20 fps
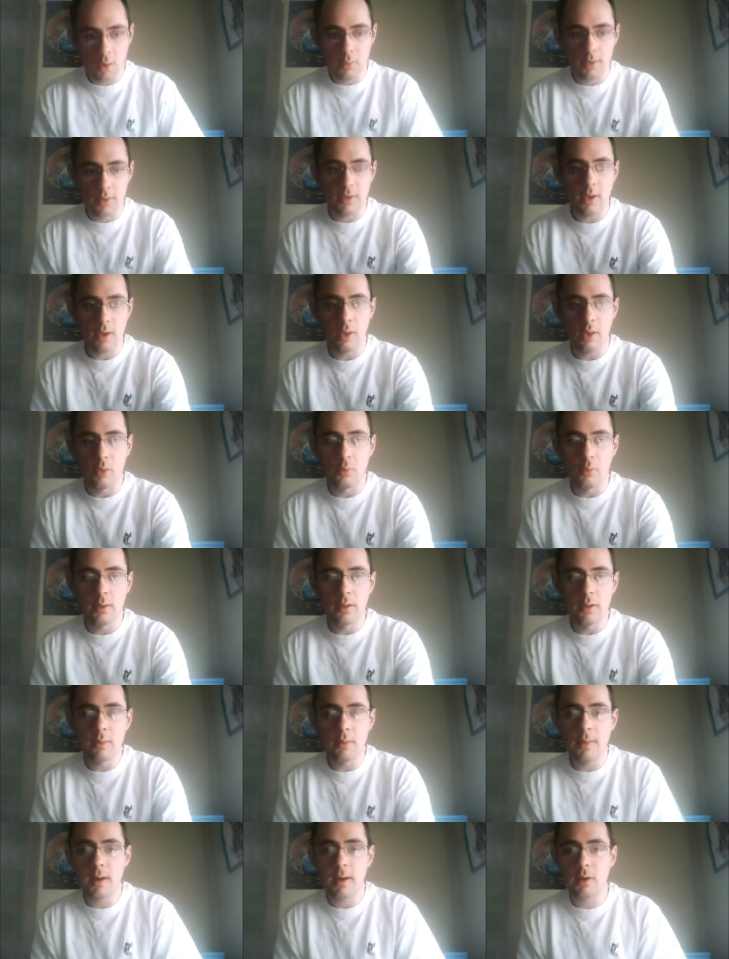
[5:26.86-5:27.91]
We saw the
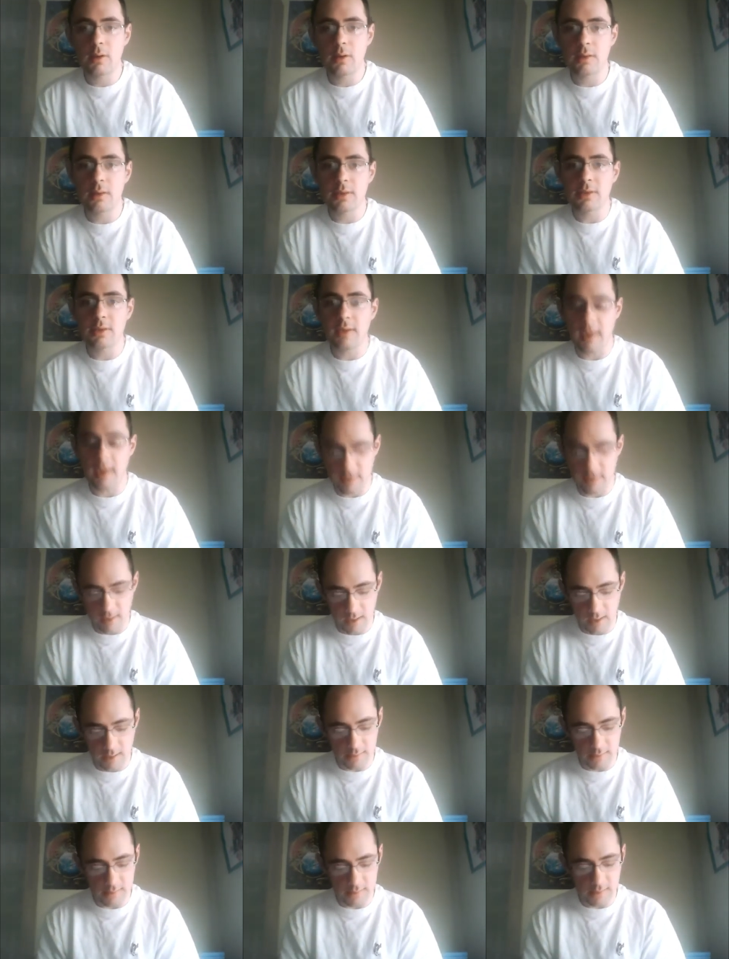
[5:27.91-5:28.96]
Real Americans take
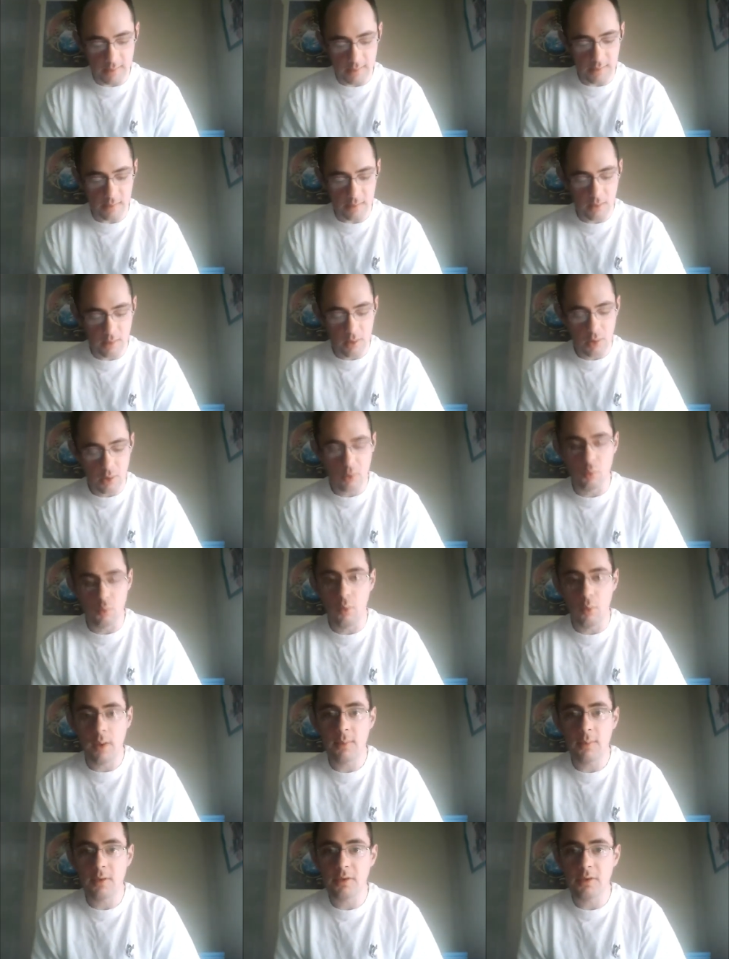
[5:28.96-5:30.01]
on
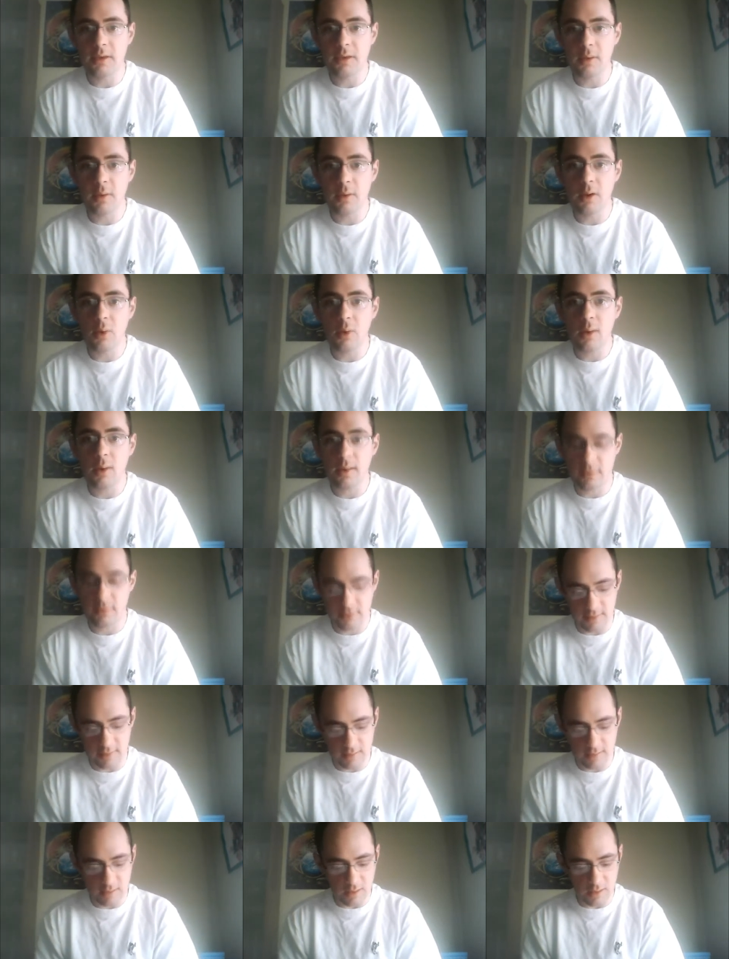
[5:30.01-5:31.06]
Rey Mysterio and
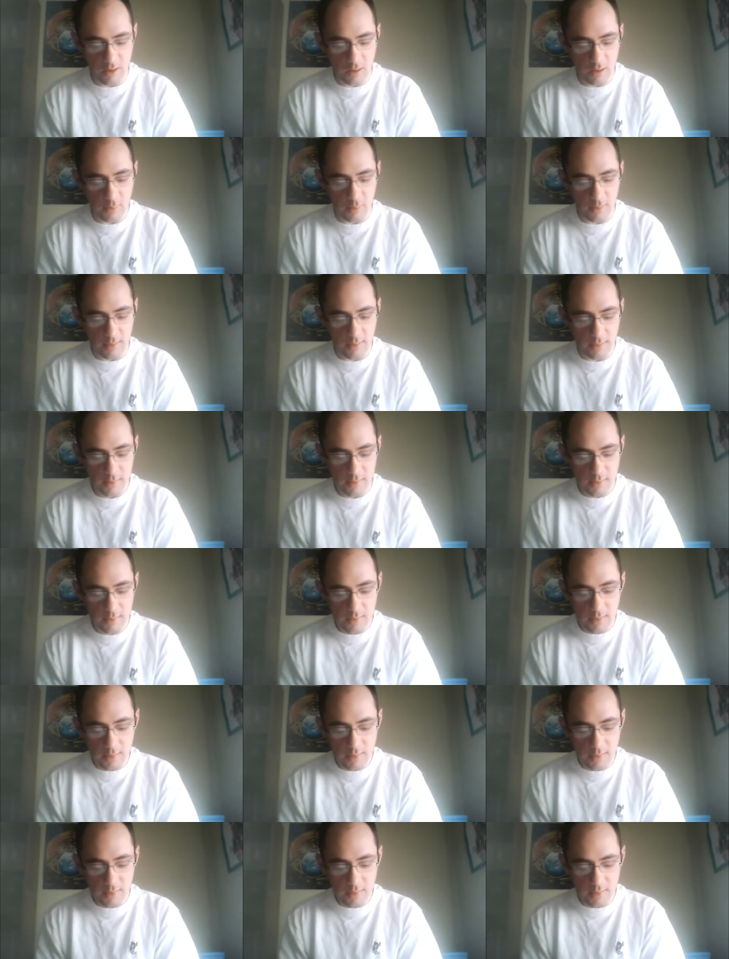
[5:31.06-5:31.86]
Sin Cara.